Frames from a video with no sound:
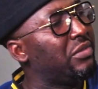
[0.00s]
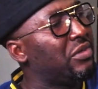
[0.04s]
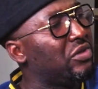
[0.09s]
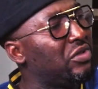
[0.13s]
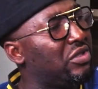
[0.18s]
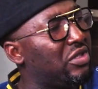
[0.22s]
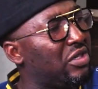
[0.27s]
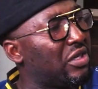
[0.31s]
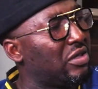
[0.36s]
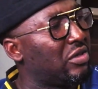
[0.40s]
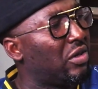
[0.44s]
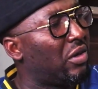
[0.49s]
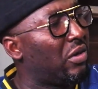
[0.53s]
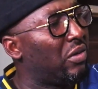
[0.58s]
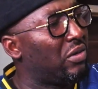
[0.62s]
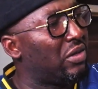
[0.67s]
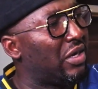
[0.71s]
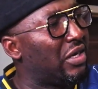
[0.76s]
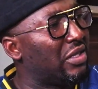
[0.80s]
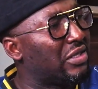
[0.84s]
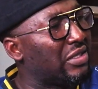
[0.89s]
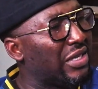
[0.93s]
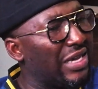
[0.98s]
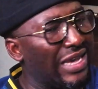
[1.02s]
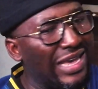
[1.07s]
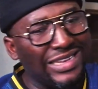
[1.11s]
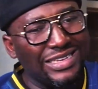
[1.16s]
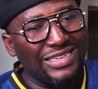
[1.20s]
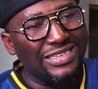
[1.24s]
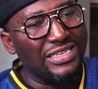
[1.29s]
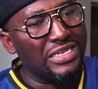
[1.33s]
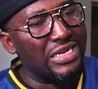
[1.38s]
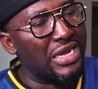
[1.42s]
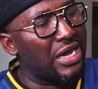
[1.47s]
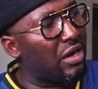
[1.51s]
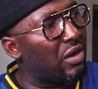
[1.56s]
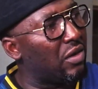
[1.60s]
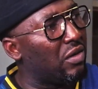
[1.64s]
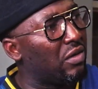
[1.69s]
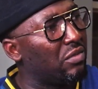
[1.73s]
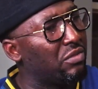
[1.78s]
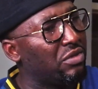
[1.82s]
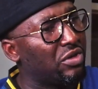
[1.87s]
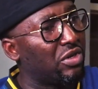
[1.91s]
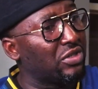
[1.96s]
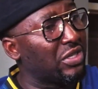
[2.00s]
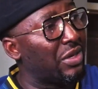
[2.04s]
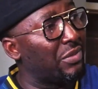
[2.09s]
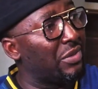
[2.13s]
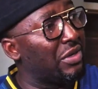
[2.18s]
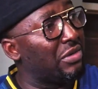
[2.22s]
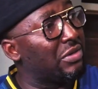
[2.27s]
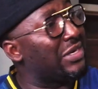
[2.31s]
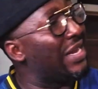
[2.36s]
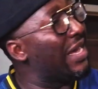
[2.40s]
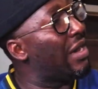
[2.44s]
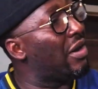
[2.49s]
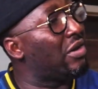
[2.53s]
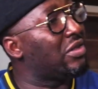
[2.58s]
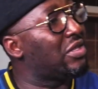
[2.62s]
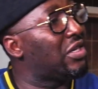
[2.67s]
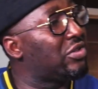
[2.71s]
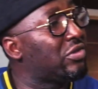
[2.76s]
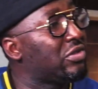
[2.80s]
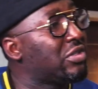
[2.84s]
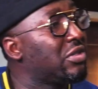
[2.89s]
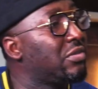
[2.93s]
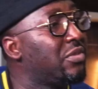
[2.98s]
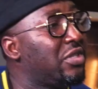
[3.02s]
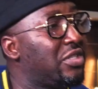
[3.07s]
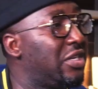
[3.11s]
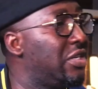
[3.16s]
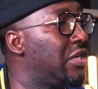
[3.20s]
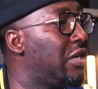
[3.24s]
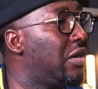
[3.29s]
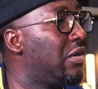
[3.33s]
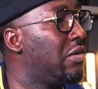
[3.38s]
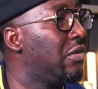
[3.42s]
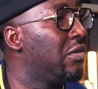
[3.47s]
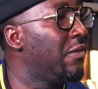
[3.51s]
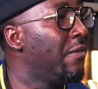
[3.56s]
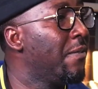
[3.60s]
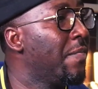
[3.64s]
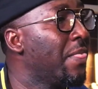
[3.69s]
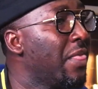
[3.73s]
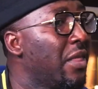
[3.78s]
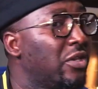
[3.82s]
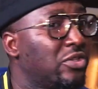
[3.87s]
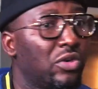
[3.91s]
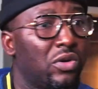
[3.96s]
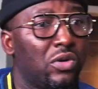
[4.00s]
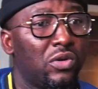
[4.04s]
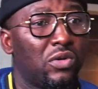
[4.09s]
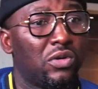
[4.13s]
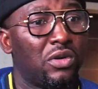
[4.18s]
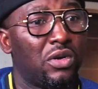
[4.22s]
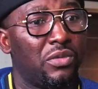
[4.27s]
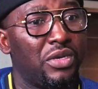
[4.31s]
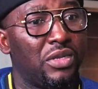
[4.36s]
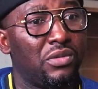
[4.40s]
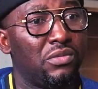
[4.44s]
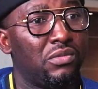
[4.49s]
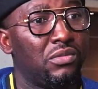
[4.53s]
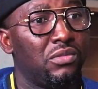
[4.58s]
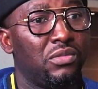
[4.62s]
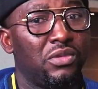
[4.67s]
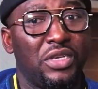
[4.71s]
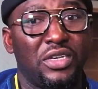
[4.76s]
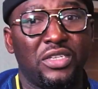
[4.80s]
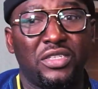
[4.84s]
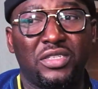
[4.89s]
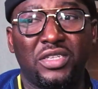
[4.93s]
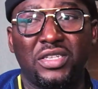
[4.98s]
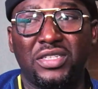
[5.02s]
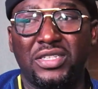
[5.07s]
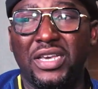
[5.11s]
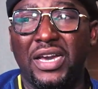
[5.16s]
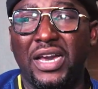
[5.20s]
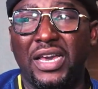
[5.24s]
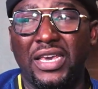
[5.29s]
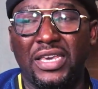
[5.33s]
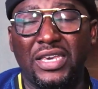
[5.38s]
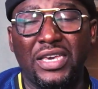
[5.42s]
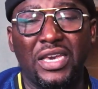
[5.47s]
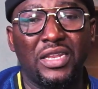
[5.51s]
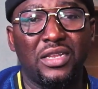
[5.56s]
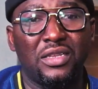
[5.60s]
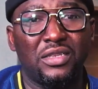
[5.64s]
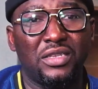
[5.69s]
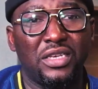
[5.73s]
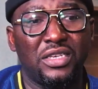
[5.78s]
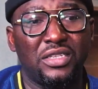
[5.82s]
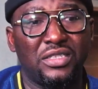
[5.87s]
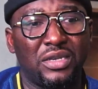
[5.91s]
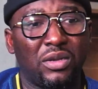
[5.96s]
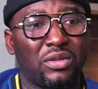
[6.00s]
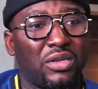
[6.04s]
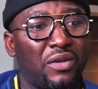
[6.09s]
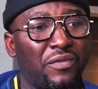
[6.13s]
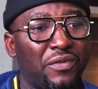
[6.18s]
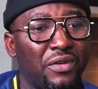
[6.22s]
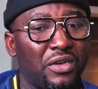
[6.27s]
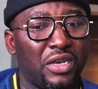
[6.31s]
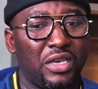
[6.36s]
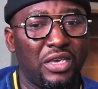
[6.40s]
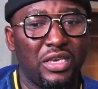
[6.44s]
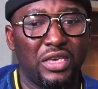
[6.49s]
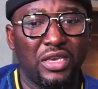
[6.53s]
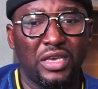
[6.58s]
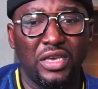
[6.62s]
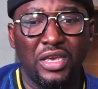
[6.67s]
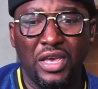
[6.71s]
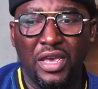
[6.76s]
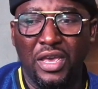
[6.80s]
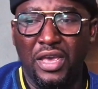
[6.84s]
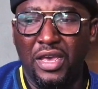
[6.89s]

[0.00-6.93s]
music and all that and now? Because I mean, now there's social media now. So I mean, there's this guy here in South Africa here.